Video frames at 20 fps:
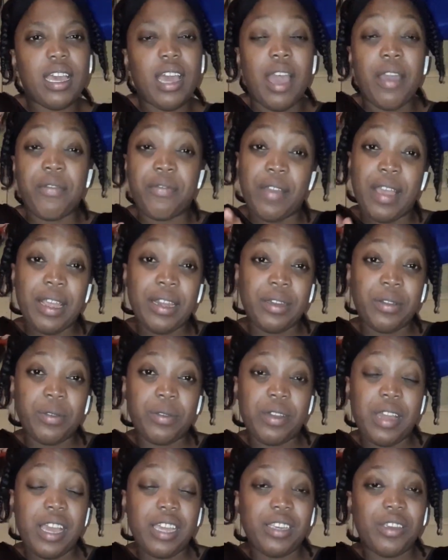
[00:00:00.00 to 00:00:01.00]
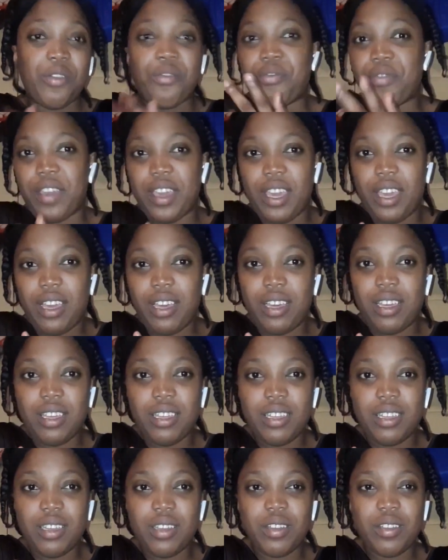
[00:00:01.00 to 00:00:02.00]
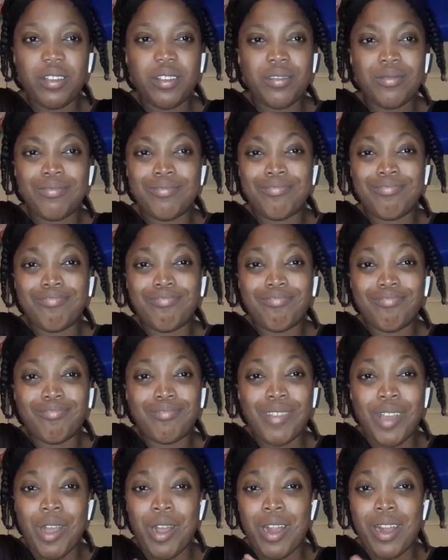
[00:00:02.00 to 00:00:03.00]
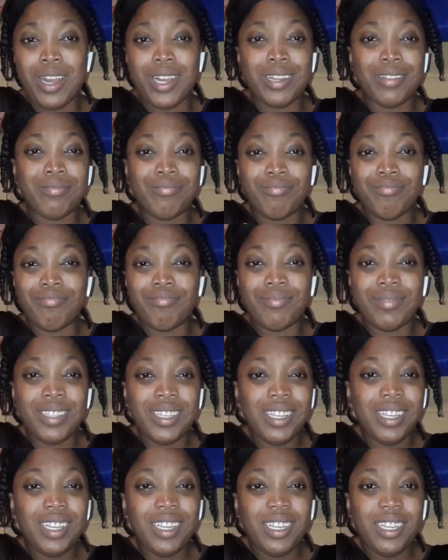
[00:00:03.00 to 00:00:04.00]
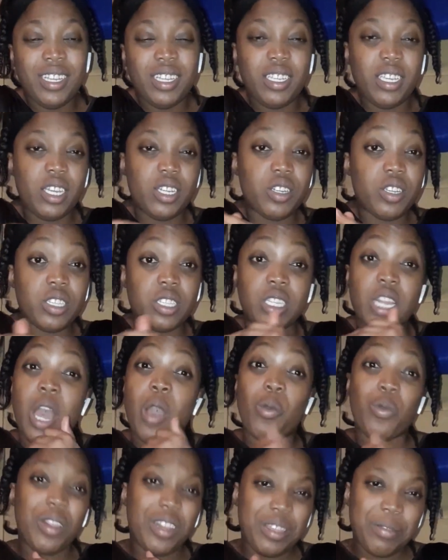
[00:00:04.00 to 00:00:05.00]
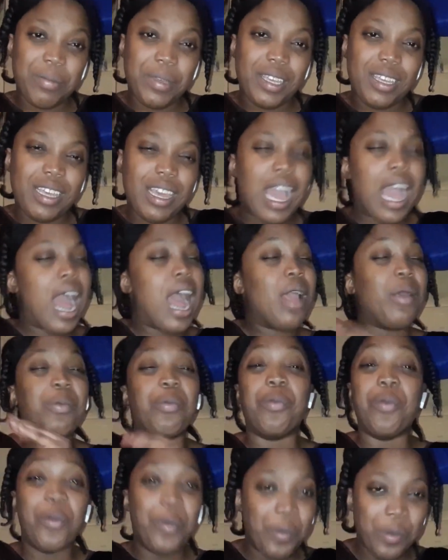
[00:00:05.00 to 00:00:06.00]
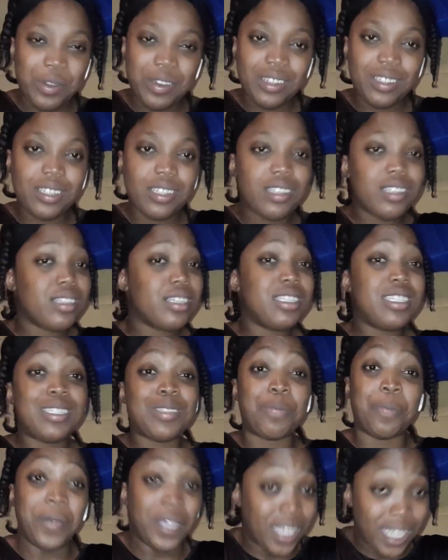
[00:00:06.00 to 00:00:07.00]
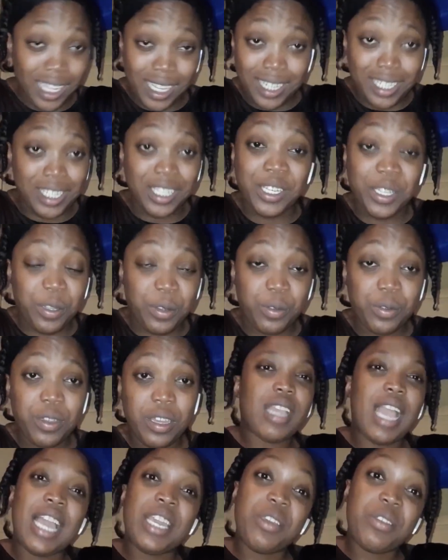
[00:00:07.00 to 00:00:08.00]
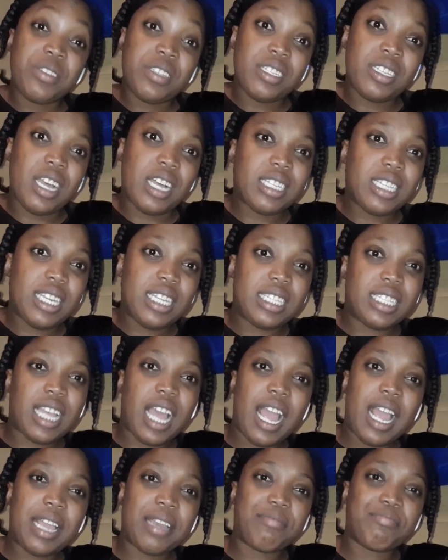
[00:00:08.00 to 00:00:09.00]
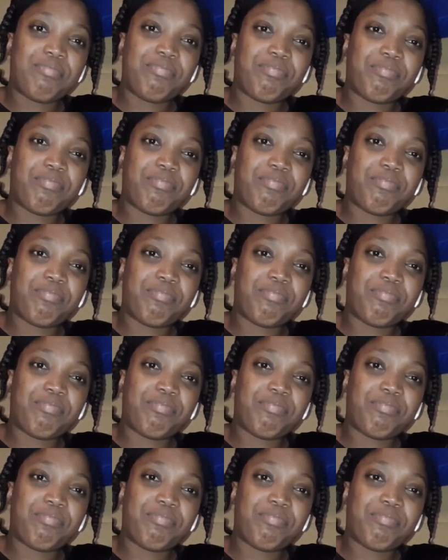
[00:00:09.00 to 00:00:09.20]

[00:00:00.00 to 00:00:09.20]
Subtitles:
I find out that you're fake, or you're just not with me, I won't speak to you. I used to talk to this guy.